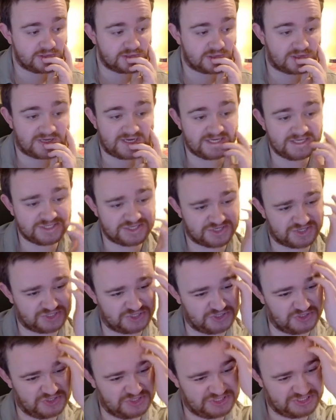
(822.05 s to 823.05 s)
Our hand's just
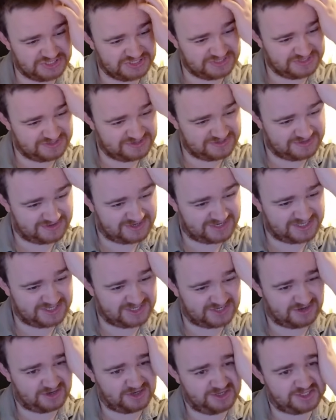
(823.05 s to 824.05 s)
good. Our hand's
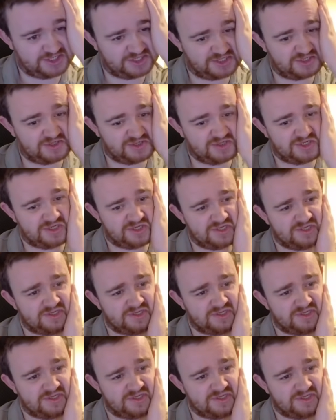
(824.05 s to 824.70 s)
kind of just good.